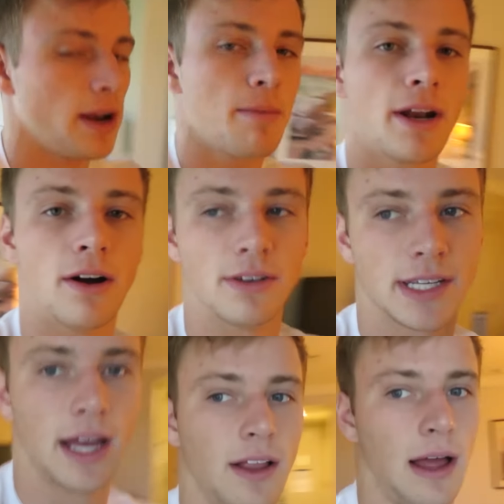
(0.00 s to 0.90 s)
When I'm at a
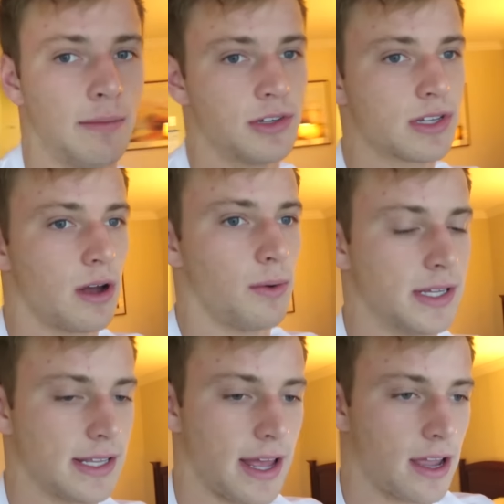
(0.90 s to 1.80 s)
hotel, I'm just
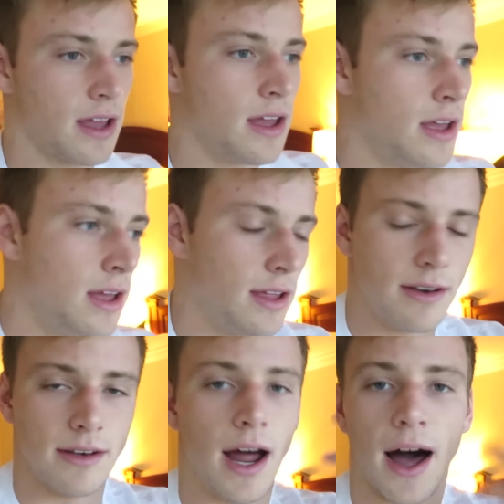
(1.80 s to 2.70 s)
always like,
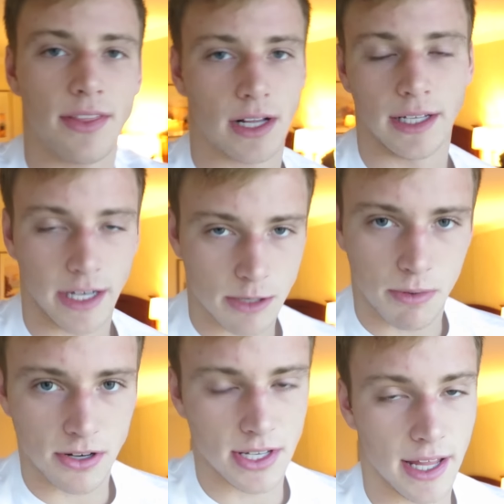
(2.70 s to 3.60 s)
not the cleanest
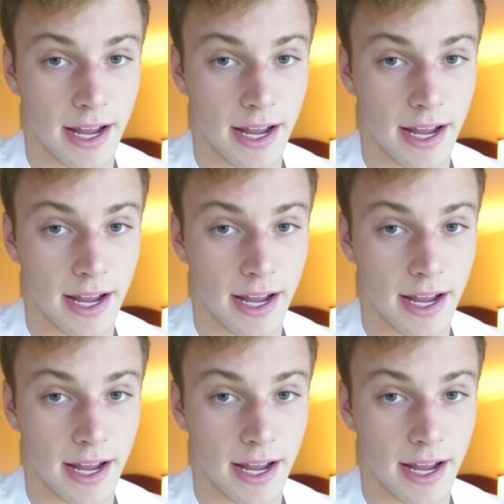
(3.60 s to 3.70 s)
person.